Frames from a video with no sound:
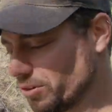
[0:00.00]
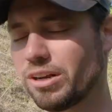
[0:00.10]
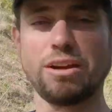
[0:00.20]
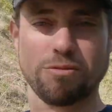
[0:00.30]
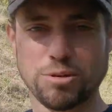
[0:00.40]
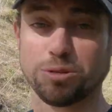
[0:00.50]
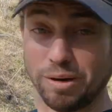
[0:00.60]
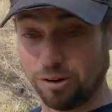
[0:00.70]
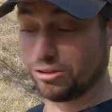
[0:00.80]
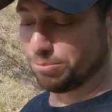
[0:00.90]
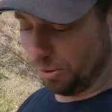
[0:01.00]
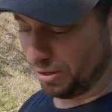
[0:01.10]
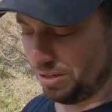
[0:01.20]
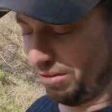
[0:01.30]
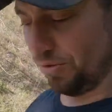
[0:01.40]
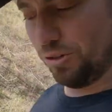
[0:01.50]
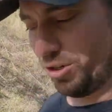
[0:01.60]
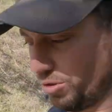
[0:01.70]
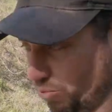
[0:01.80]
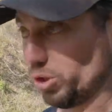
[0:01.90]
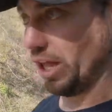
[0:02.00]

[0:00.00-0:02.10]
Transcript: You're gonna have a much better experience if you just